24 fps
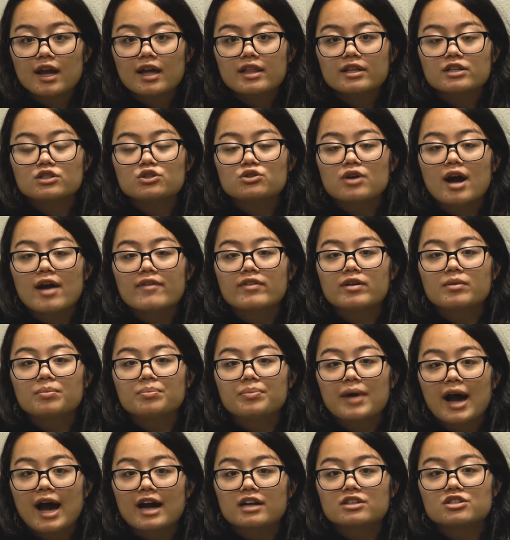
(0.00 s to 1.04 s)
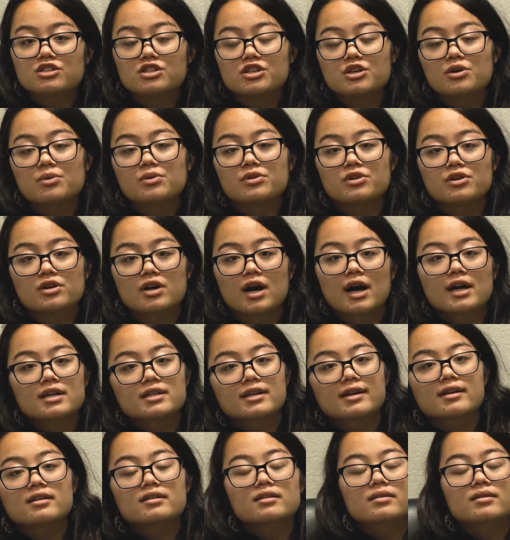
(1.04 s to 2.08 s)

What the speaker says: and then driving back to you with your content.